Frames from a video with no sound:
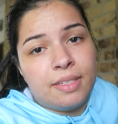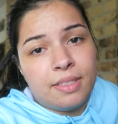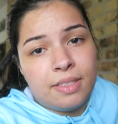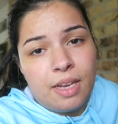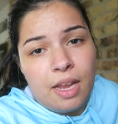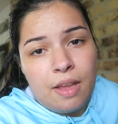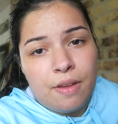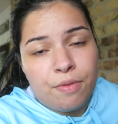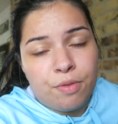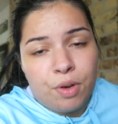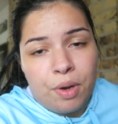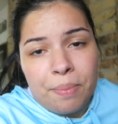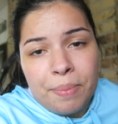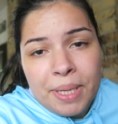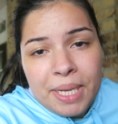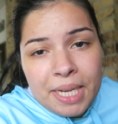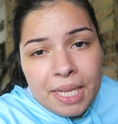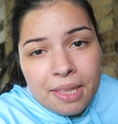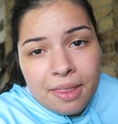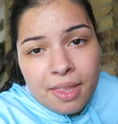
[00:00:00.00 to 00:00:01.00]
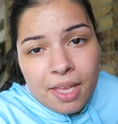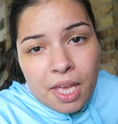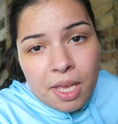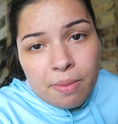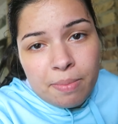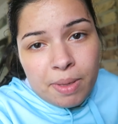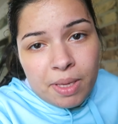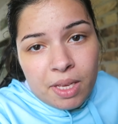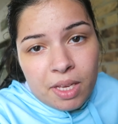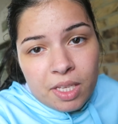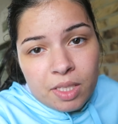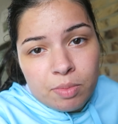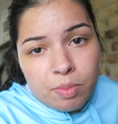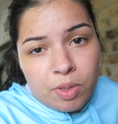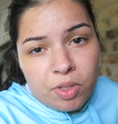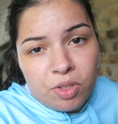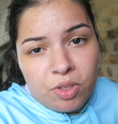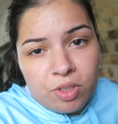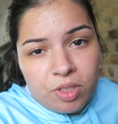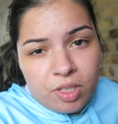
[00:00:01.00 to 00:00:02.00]
stay for a meeting thing because
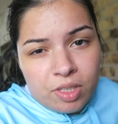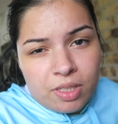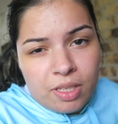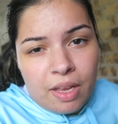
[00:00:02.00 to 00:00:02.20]
my church is